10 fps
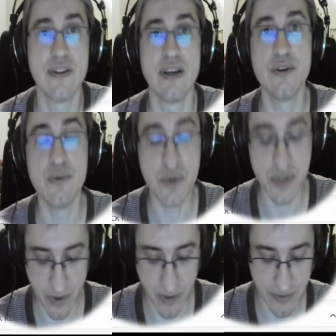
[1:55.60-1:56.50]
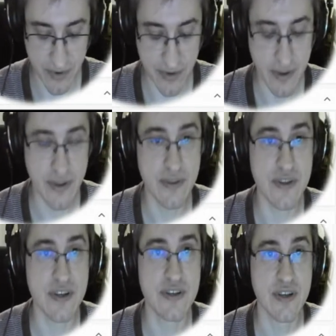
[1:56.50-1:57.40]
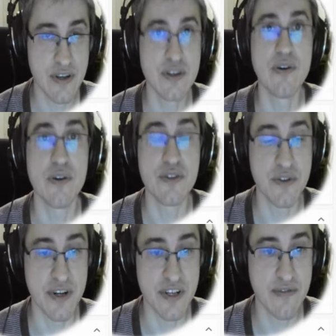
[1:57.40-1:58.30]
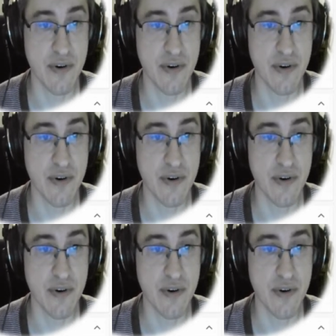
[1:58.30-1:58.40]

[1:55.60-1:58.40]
the use of these constructs.